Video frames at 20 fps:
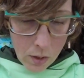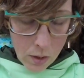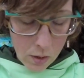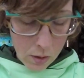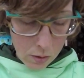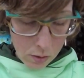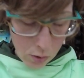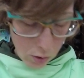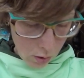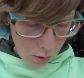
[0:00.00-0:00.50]

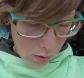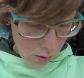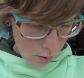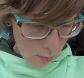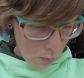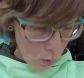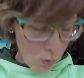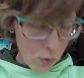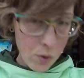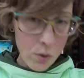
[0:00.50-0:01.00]

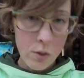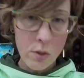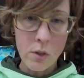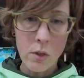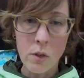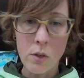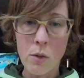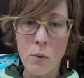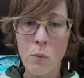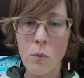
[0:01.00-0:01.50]

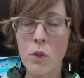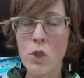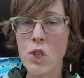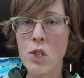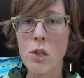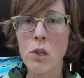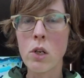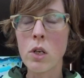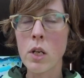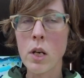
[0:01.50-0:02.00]
Just
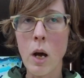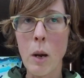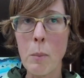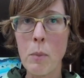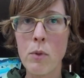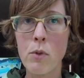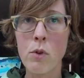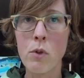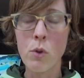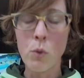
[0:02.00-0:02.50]
look it up.
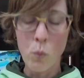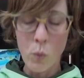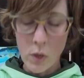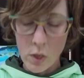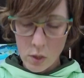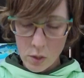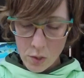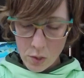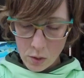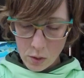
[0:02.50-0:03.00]
They're the
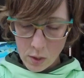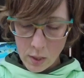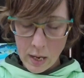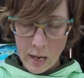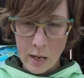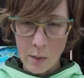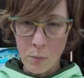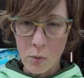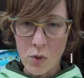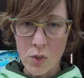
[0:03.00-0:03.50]
weirdest looking
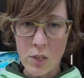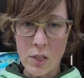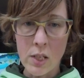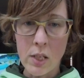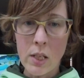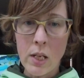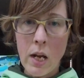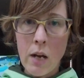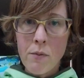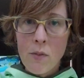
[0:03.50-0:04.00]
animals, and then
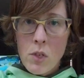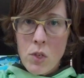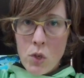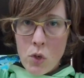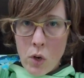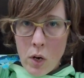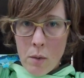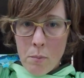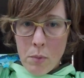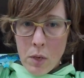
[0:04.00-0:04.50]
they have these
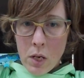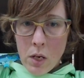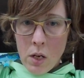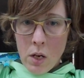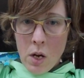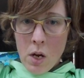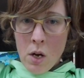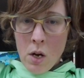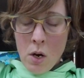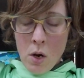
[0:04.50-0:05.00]
great big
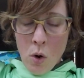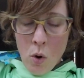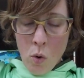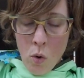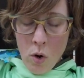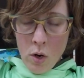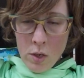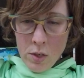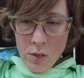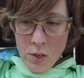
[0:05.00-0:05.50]

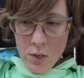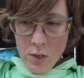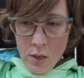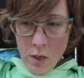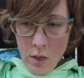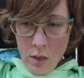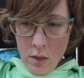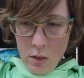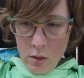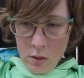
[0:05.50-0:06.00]
horns
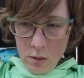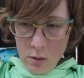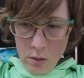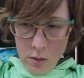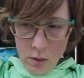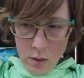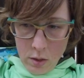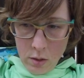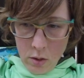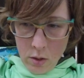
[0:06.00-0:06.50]
that
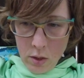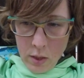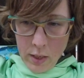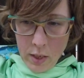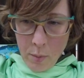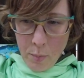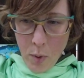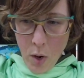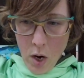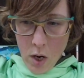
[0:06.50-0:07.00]
look like
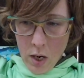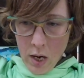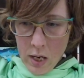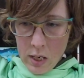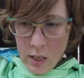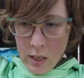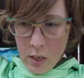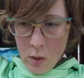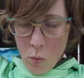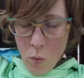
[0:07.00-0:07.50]
kind of
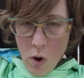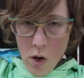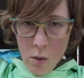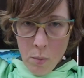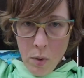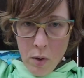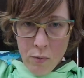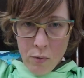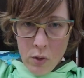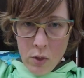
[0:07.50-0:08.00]
like a water
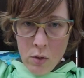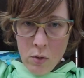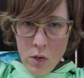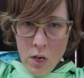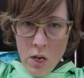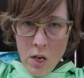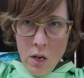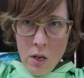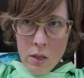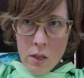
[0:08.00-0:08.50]
buffalo.
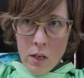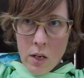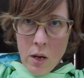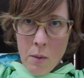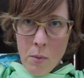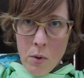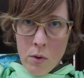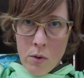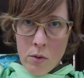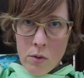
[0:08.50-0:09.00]
They come
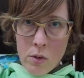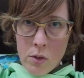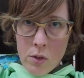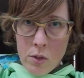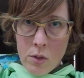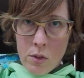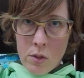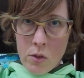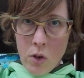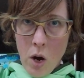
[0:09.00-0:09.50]
out of their
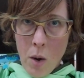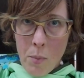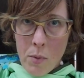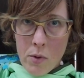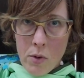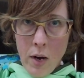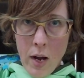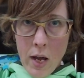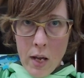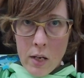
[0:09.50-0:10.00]
top of
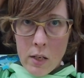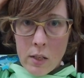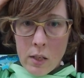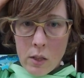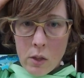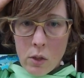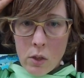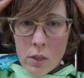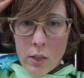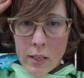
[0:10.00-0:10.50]
their head and they
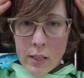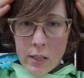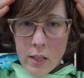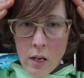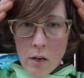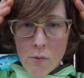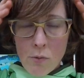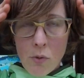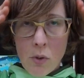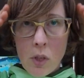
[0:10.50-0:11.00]
look like they
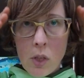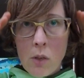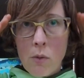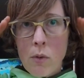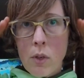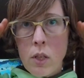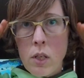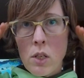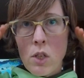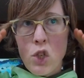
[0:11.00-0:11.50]
have really,
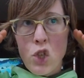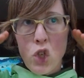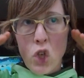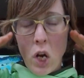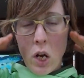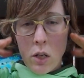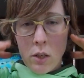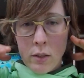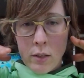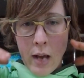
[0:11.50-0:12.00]
really
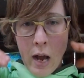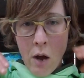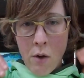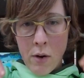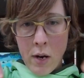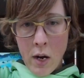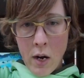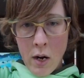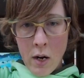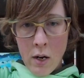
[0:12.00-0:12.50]
gelled down
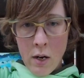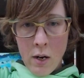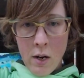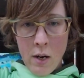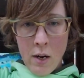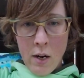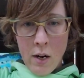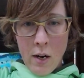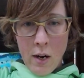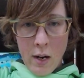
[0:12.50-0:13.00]
hair,
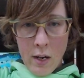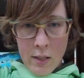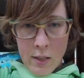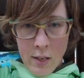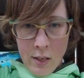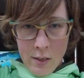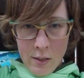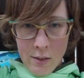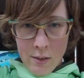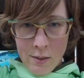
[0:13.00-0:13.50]
and
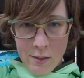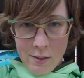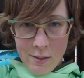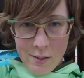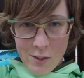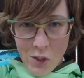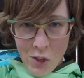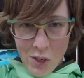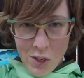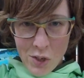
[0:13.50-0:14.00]
then
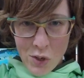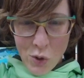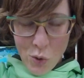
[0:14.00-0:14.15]
turn into